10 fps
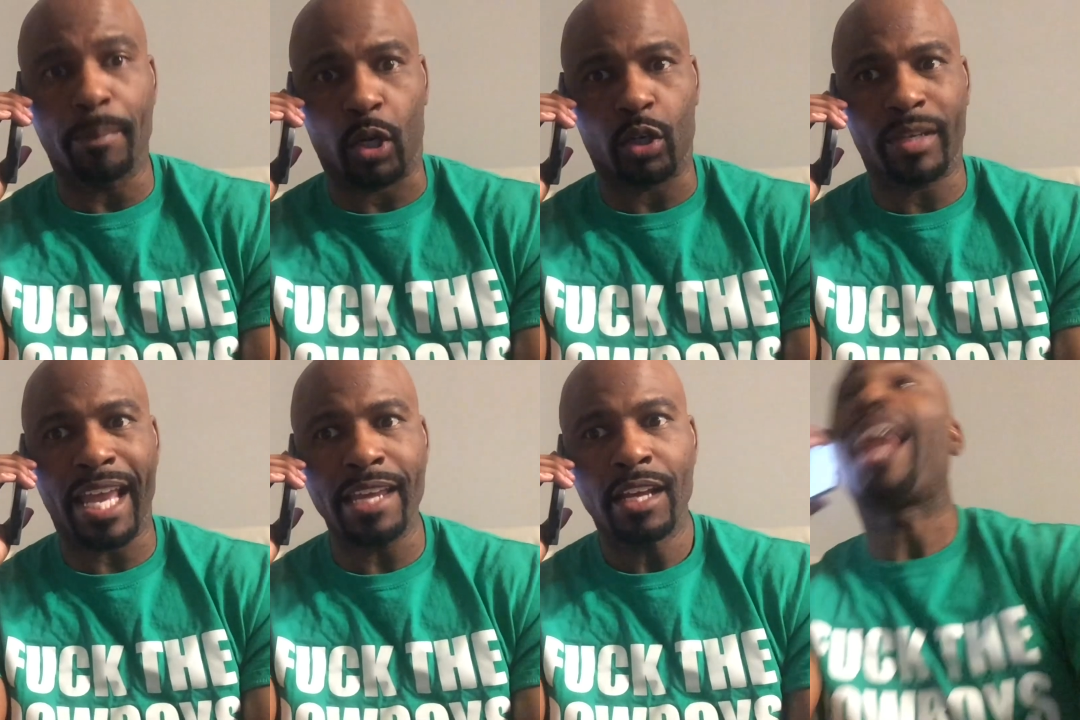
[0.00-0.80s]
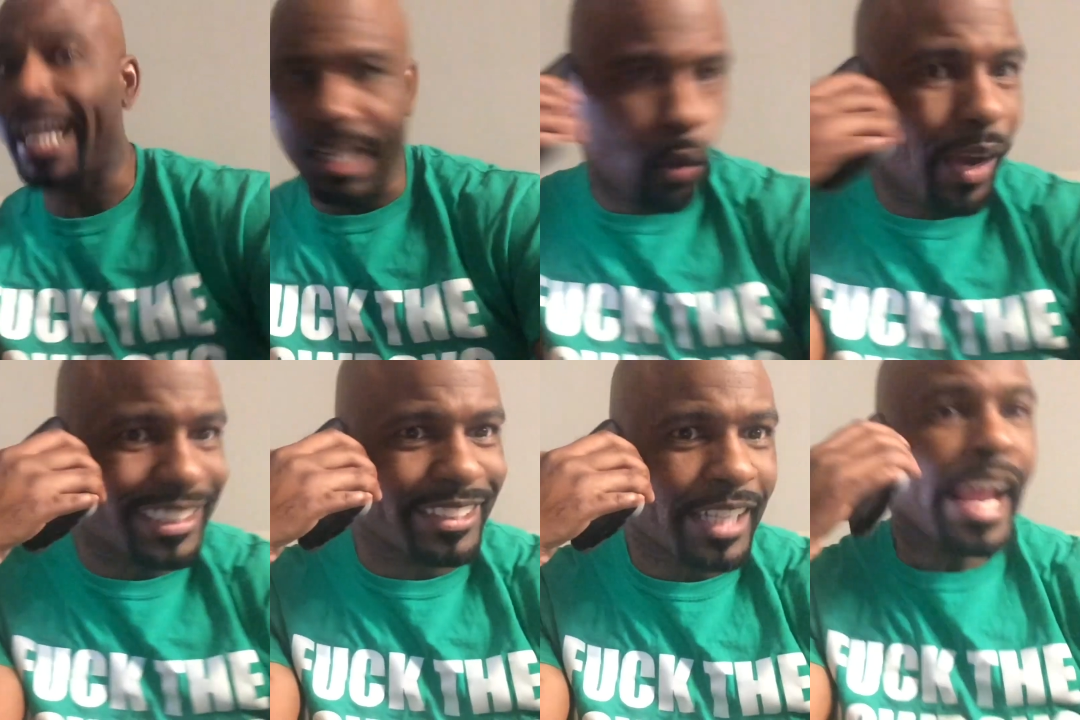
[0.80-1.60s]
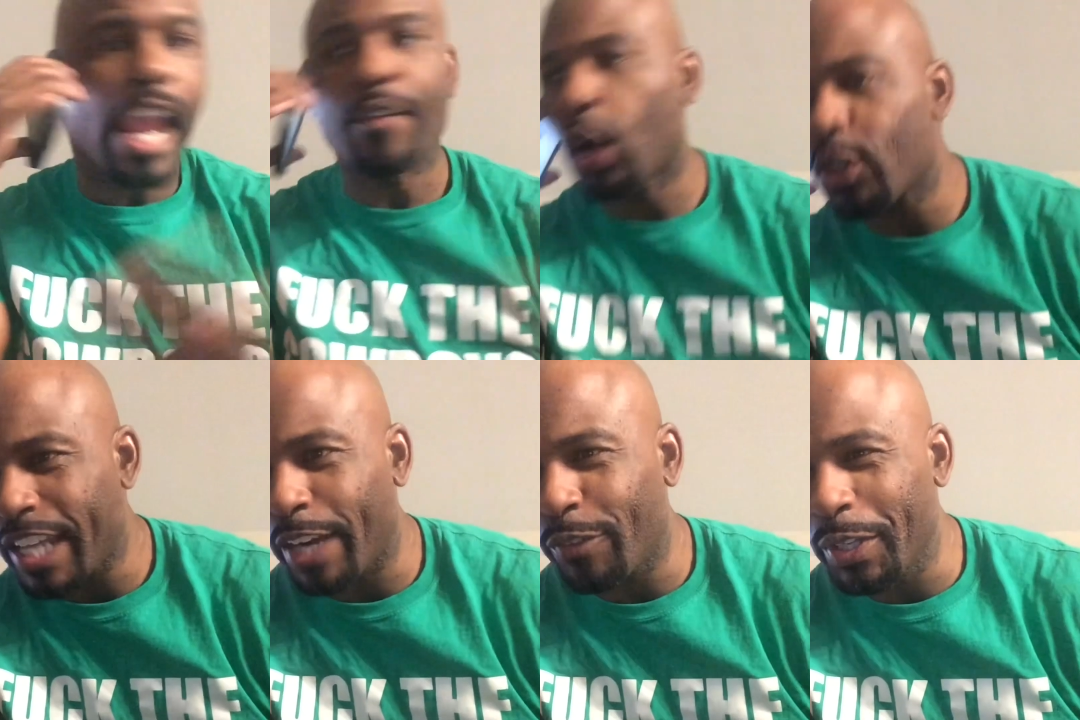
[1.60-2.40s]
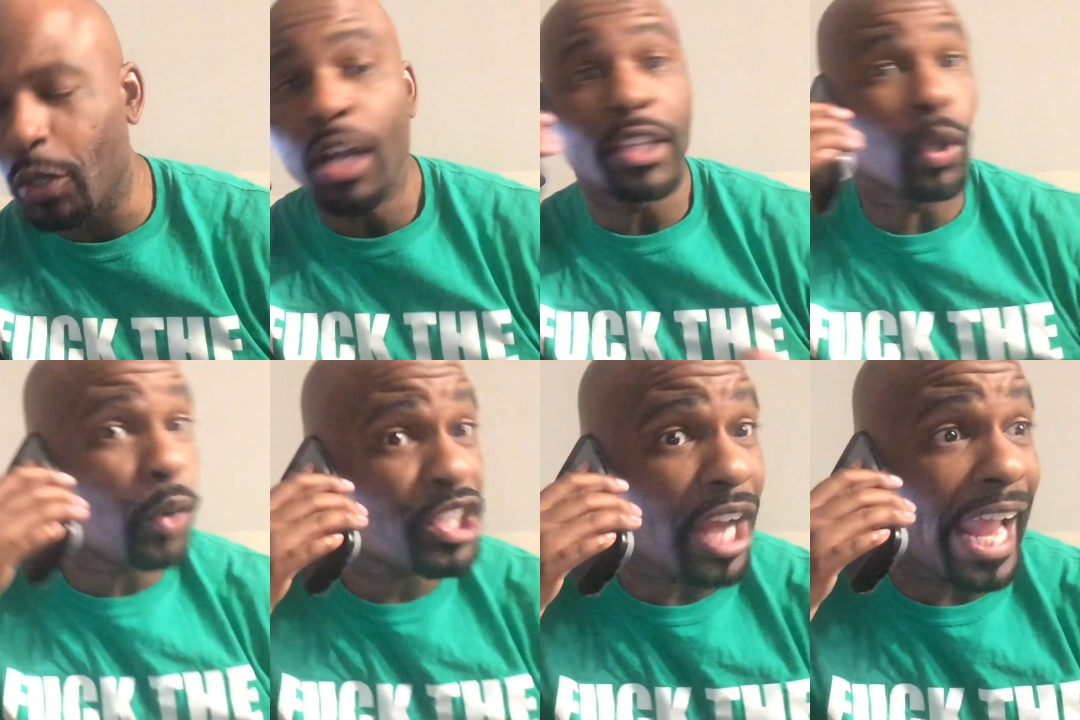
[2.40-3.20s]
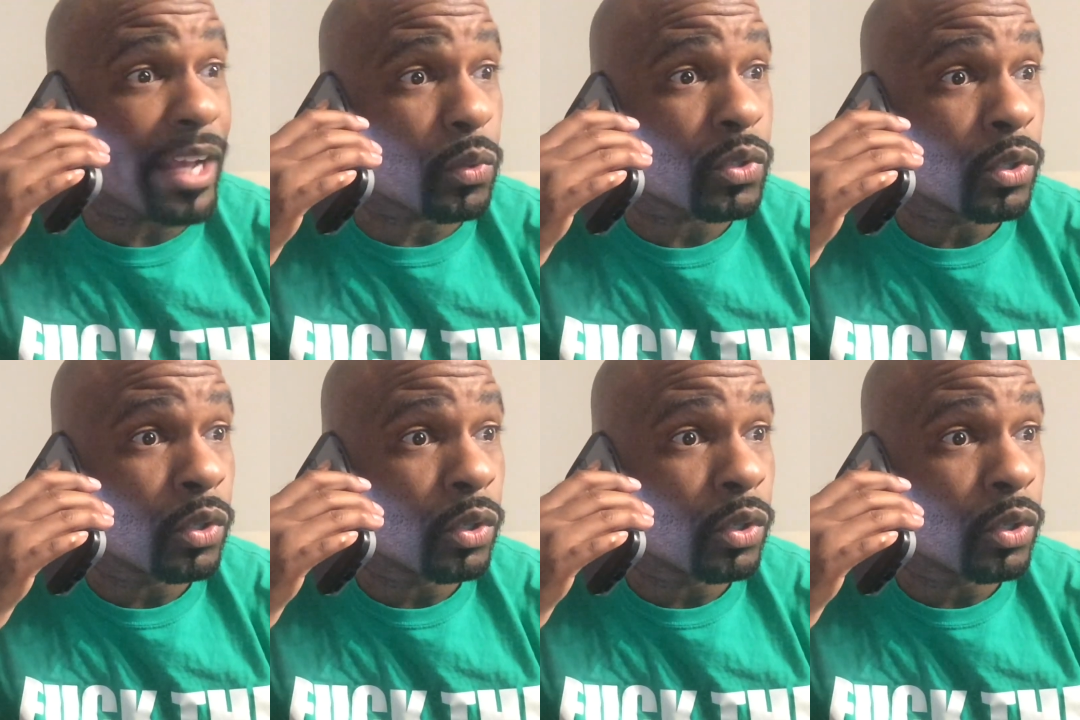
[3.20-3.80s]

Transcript: Bird, okay? Oh, I got a question. If Hurt's ain't real, then what is your ankles?